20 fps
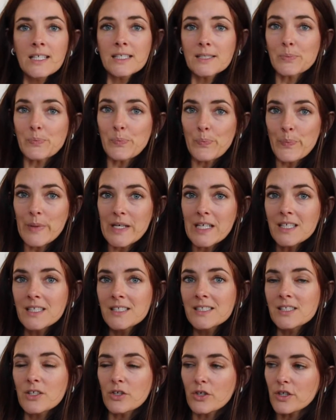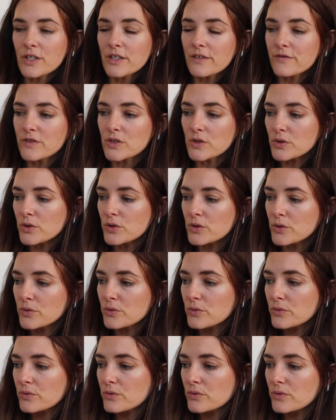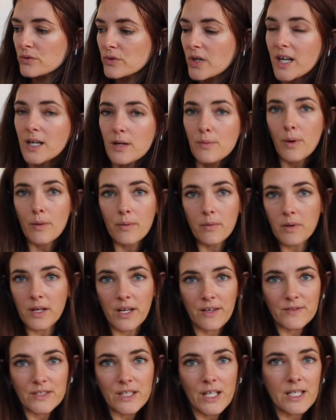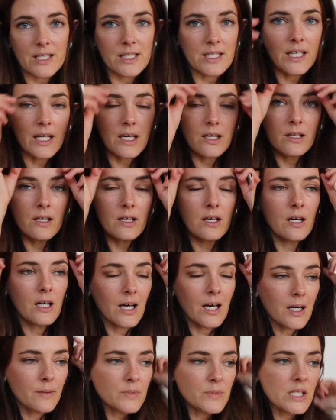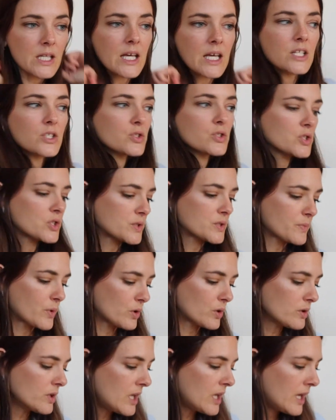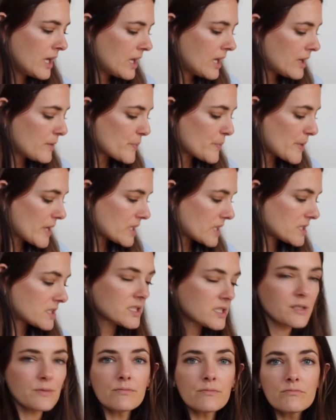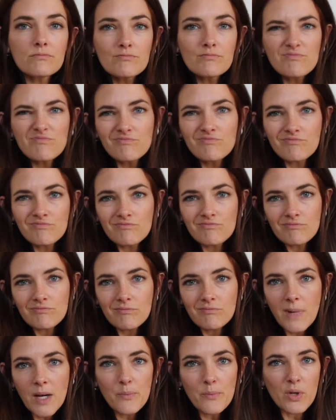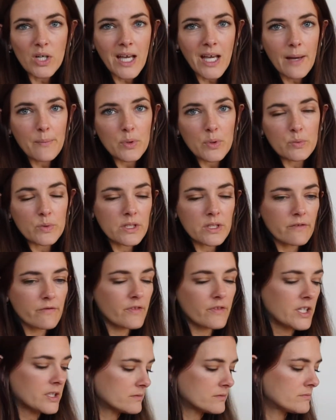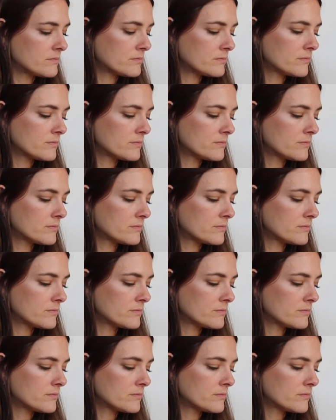it's big, so if you, I can probably have sized down um, to the extra small, but I'm pretty happy with the fit.